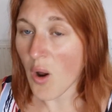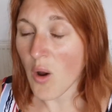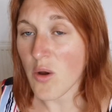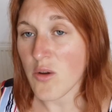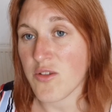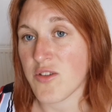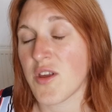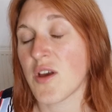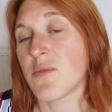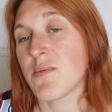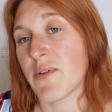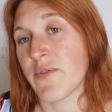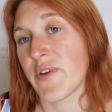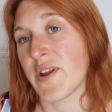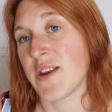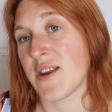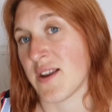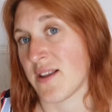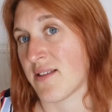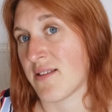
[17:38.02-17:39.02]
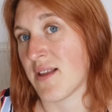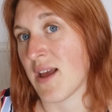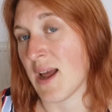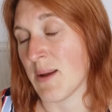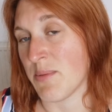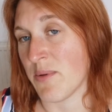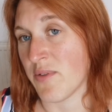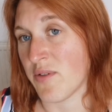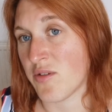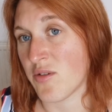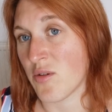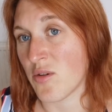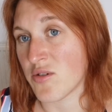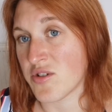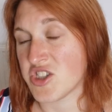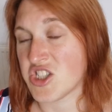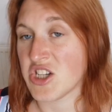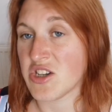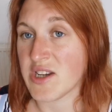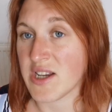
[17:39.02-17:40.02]
Also within this type of
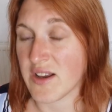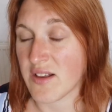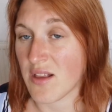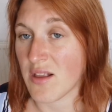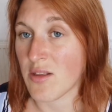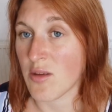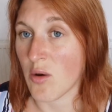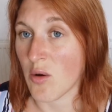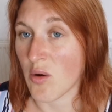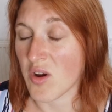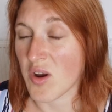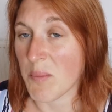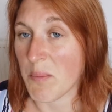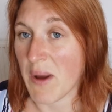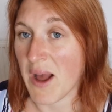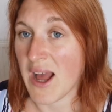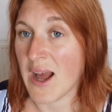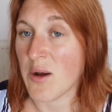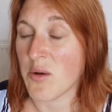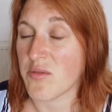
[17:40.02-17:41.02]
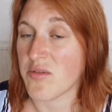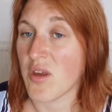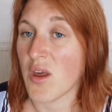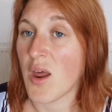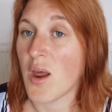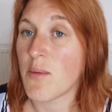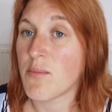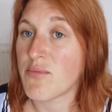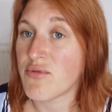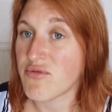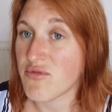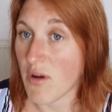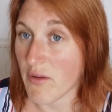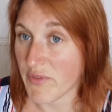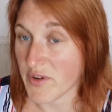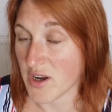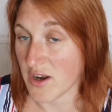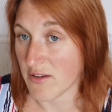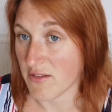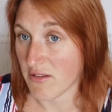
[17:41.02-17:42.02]
source, you need to talk about
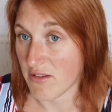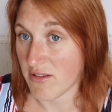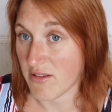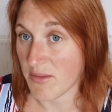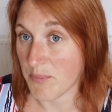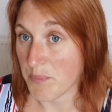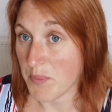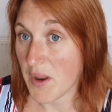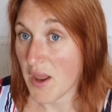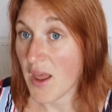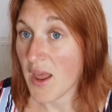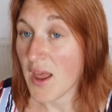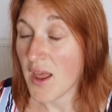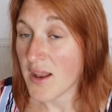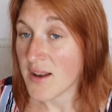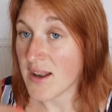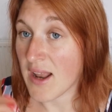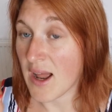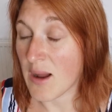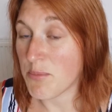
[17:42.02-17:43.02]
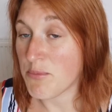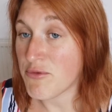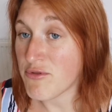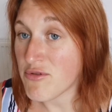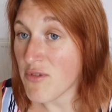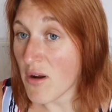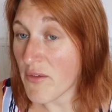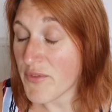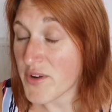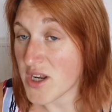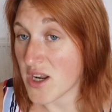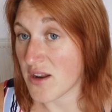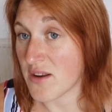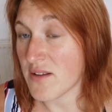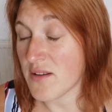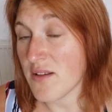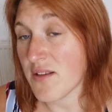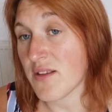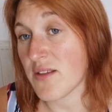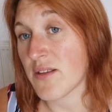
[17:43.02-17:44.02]
provenance. Now,
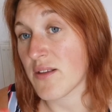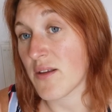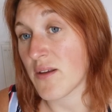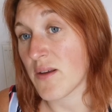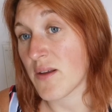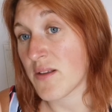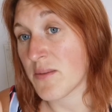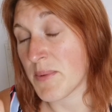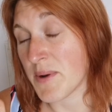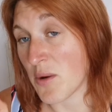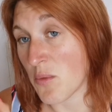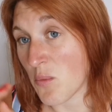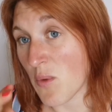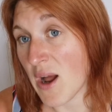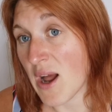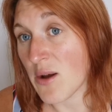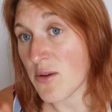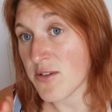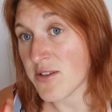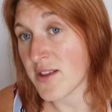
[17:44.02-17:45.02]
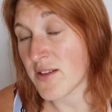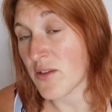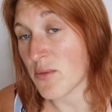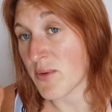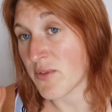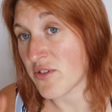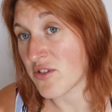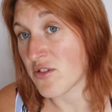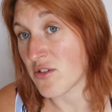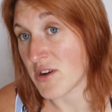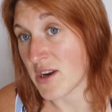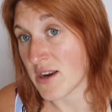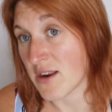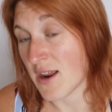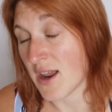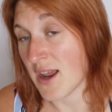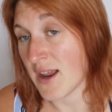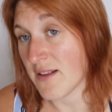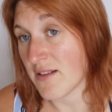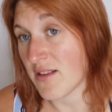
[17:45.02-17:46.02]
provenance, it's been a while since we've
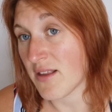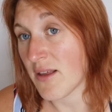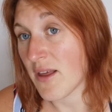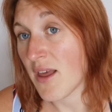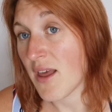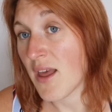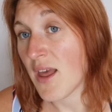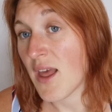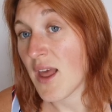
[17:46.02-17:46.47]
studied it,